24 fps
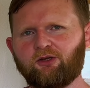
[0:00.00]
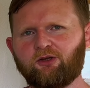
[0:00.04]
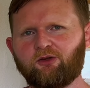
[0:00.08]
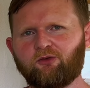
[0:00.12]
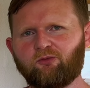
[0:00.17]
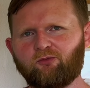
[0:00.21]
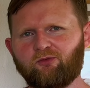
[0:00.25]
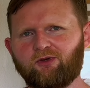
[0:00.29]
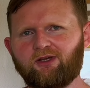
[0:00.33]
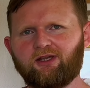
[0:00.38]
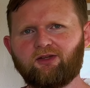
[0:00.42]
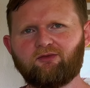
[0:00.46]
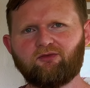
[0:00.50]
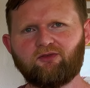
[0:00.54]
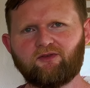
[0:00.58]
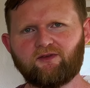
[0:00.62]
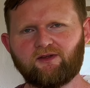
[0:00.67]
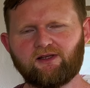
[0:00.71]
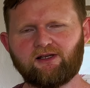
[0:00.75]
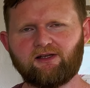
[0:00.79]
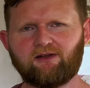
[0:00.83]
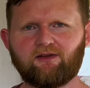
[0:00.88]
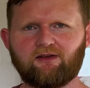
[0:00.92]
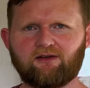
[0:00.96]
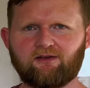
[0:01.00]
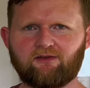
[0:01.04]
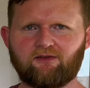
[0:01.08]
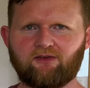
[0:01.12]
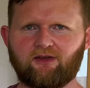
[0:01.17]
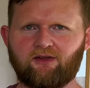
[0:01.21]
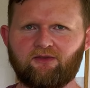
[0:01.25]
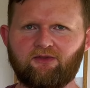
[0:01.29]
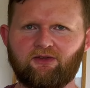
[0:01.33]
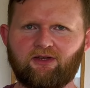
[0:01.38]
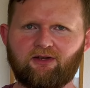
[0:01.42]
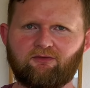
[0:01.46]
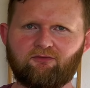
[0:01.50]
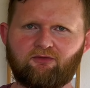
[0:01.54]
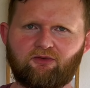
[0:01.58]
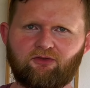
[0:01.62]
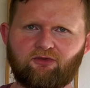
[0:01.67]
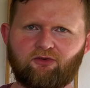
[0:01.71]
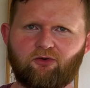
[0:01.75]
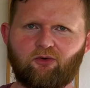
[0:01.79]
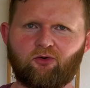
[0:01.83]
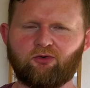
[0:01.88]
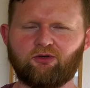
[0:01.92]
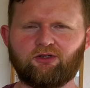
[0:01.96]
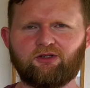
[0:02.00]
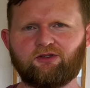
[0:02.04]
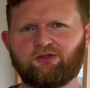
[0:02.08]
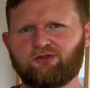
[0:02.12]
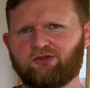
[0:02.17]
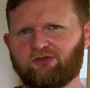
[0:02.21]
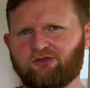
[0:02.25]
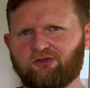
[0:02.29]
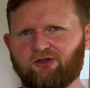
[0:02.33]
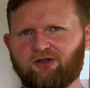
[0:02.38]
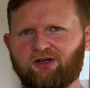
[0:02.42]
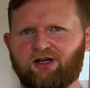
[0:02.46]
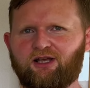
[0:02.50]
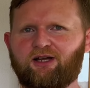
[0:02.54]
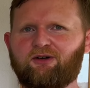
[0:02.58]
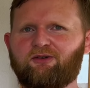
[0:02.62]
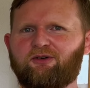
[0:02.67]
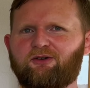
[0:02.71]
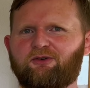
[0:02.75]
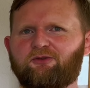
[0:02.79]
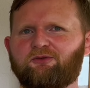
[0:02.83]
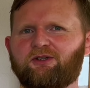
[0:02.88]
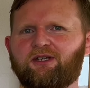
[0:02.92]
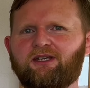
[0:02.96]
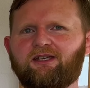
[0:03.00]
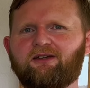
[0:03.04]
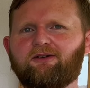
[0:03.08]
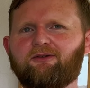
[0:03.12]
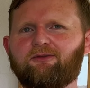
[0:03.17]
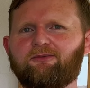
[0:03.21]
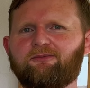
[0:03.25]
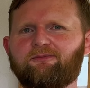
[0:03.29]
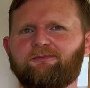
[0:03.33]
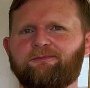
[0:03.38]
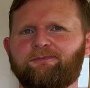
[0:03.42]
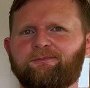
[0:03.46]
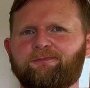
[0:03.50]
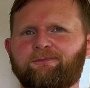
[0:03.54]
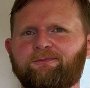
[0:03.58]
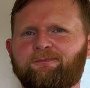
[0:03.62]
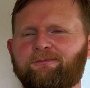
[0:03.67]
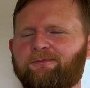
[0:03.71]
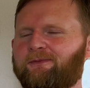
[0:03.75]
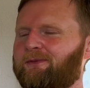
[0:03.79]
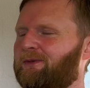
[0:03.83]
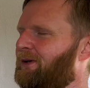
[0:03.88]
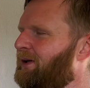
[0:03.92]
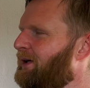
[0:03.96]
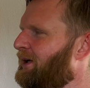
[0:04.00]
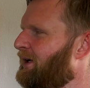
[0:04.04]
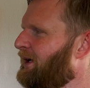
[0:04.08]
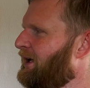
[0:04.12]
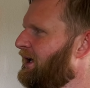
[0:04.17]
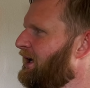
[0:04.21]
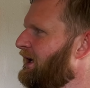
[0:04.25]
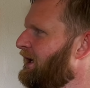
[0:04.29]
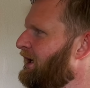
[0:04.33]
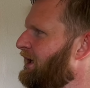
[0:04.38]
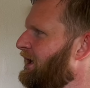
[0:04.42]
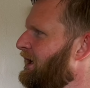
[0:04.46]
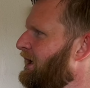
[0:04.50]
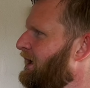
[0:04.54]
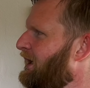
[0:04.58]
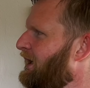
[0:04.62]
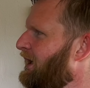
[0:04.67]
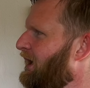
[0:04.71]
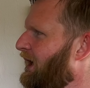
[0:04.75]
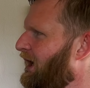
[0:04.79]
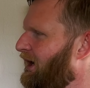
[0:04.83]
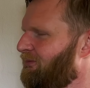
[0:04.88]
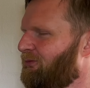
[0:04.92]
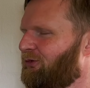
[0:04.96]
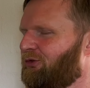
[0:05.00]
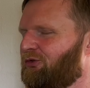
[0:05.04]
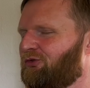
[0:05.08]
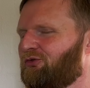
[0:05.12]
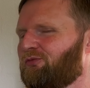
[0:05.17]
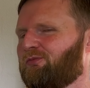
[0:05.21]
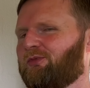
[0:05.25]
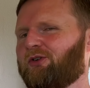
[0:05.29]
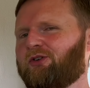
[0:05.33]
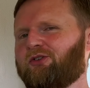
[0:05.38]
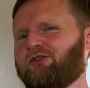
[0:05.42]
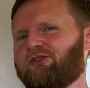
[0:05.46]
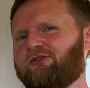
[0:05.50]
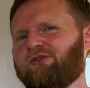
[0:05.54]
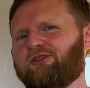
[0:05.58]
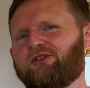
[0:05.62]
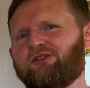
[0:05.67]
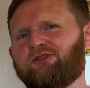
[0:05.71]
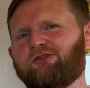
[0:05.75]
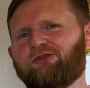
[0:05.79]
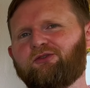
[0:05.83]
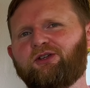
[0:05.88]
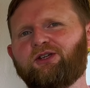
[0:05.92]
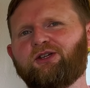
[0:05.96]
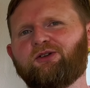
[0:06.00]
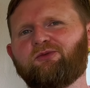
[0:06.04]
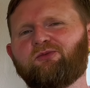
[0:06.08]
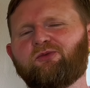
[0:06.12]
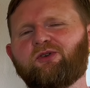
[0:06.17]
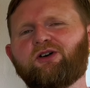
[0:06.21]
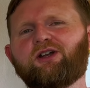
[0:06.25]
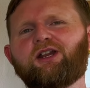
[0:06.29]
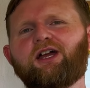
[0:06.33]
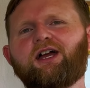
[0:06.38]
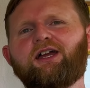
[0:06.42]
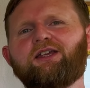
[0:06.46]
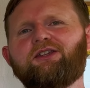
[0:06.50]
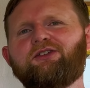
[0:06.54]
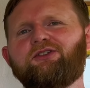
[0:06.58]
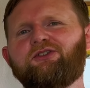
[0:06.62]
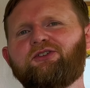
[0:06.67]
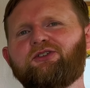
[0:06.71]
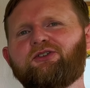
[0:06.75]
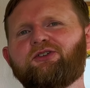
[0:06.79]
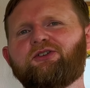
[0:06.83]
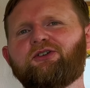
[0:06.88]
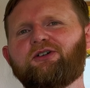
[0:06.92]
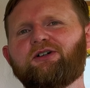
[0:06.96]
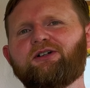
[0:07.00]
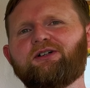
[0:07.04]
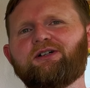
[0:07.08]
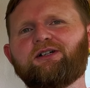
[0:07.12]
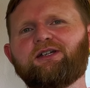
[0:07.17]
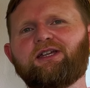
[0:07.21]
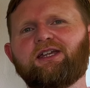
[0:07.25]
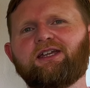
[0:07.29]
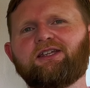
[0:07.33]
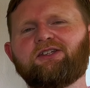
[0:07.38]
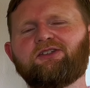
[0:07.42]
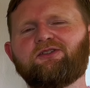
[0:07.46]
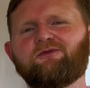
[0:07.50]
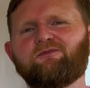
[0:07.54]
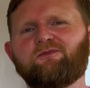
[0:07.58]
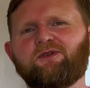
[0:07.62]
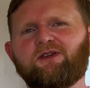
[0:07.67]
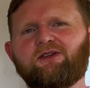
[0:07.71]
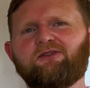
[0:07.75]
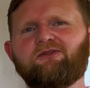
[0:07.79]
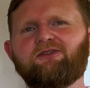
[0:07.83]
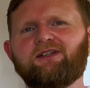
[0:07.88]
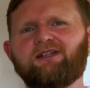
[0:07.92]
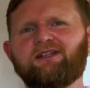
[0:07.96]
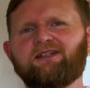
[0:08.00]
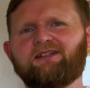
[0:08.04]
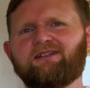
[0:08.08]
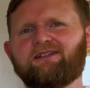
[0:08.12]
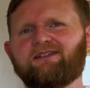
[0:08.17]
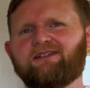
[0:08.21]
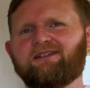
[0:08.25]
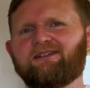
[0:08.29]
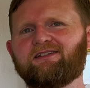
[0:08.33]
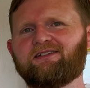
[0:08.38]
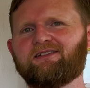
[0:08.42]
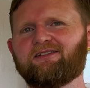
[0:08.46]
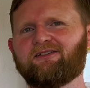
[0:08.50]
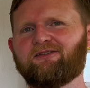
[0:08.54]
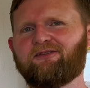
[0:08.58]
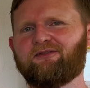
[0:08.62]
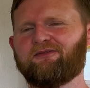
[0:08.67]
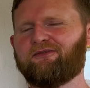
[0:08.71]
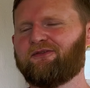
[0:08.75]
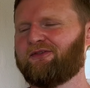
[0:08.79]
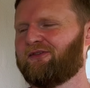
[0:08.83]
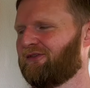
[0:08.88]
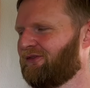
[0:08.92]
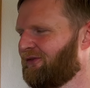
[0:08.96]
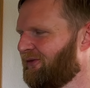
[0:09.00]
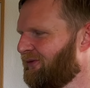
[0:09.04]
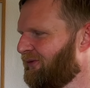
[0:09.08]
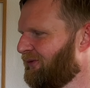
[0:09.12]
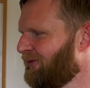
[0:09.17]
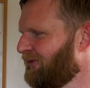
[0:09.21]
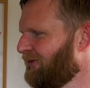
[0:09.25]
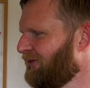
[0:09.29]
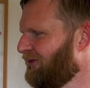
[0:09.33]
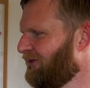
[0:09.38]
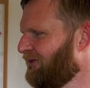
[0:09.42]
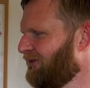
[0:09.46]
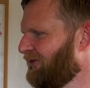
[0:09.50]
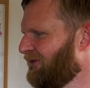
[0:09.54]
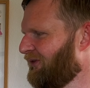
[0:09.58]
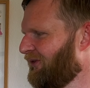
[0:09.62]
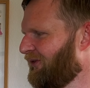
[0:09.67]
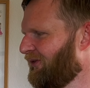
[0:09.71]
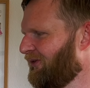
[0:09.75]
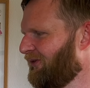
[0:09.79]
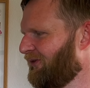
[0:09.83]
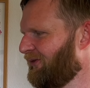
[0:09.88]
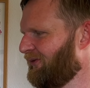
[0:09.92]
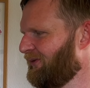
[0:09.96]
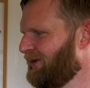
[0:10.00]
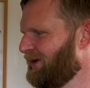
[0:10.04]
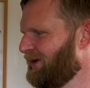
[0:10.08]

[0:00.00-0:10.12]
we as facilitators are there for the audience, not our own ego. I'm super curious to hear what are your experiences or thoughts or